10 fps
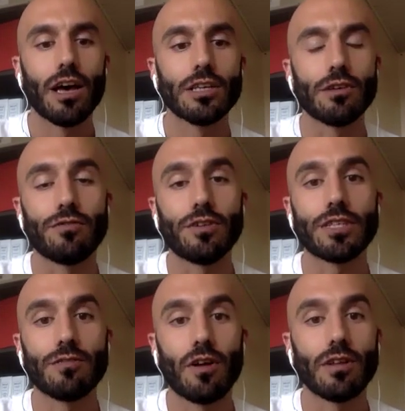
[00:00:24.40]
So first
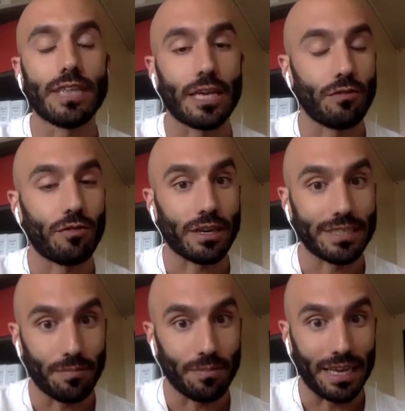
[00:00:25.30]
of all, thank you for
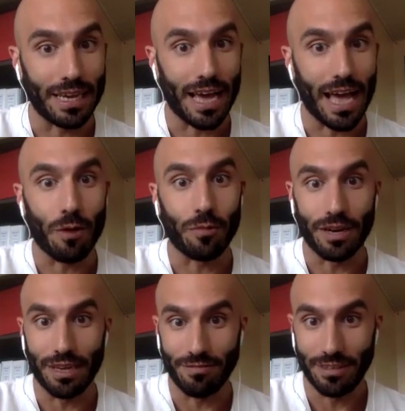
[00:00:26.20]
accepting our
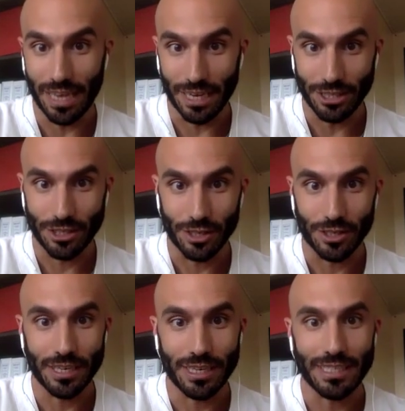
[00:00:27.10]

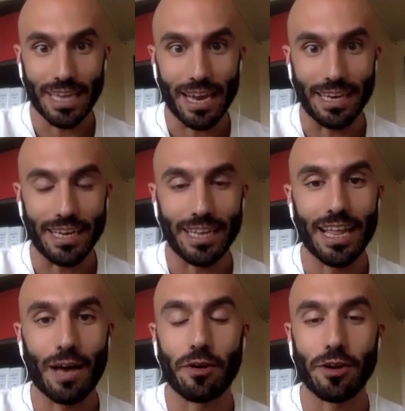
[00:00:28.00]
invitation. Nathanial,
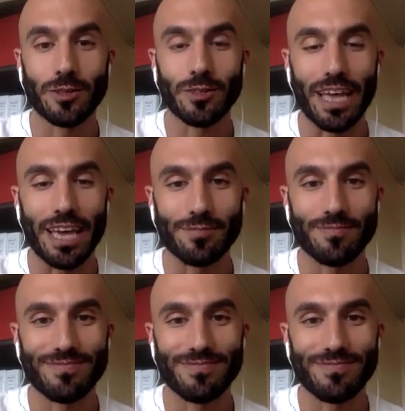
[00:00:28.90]
how are you today?